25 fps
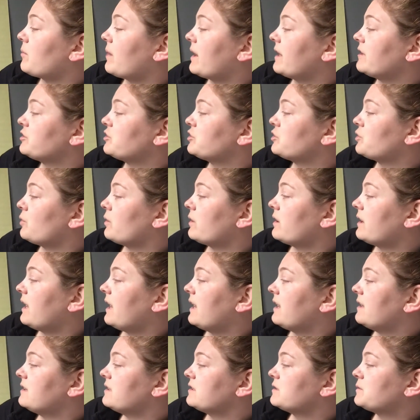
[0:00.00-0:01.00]
My
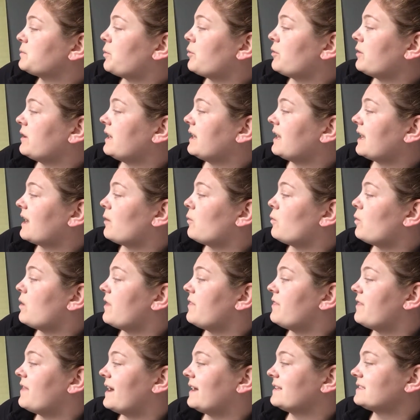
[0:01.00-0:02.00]
shorthand is pointing at
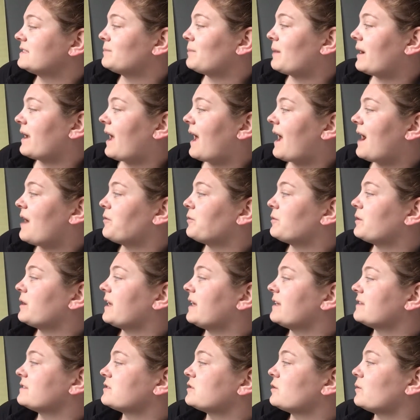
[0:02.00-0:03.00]
1. That's my hour hand.